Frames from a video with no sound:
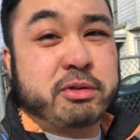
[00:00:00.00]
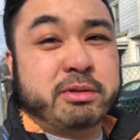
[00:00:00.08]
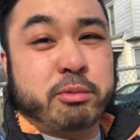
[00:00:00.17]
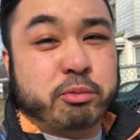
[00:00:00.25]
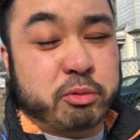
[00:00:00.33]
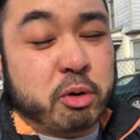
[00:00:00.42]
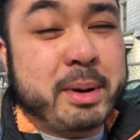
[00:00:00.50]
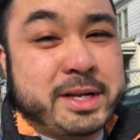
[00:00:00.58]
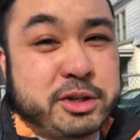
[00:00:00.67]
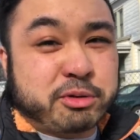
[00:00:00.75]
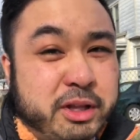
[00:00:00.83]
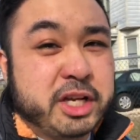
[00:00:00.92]

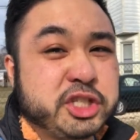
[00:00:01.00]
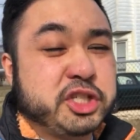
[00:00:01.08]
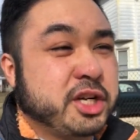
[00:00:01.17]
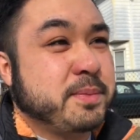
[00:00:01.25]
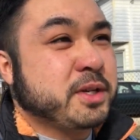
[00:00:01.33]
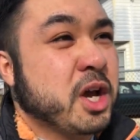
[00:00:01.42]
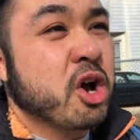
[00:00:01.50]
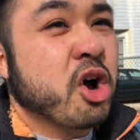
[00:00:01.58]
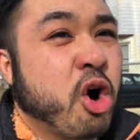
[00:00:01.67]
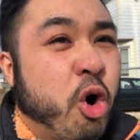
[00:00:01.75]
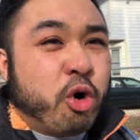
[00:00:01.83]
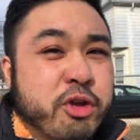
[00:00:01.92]
romantic relationships
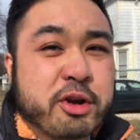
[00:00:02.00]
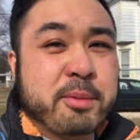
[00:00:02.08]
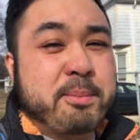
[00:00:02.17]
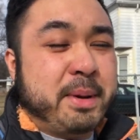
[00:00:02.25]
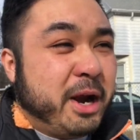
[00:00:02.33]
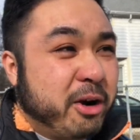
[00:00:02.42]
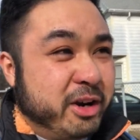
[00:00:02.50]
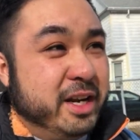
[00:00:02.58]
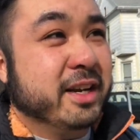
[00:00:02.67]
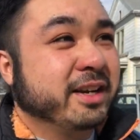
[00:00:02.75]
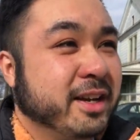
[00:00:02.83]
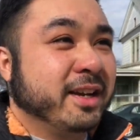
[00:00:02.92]
or they're married.
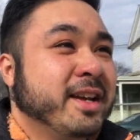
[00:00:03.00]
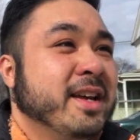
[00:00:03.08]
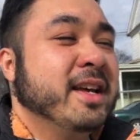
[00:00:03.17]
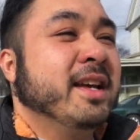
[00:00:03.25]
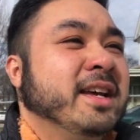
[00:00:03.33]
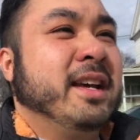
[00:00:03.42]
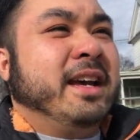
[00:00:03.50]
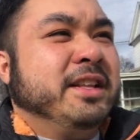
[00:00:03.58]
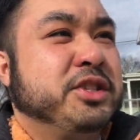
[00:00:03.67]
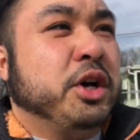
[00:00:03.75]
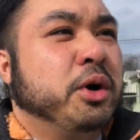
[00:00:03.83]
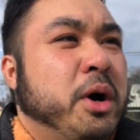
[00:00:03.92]
And
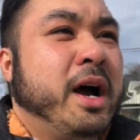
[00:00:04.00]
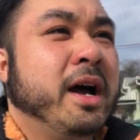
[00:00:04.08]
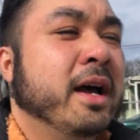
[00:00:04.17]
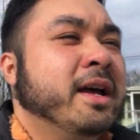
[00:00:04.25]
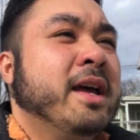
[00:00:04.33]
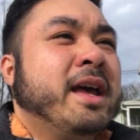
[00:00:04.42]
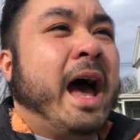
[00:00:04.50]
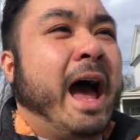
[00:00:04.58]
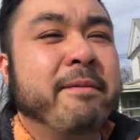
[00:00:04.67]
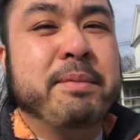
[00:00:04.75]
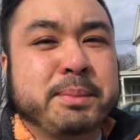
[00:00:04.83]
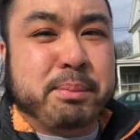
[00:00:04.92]
so
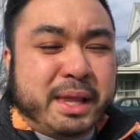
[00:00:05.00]
I've been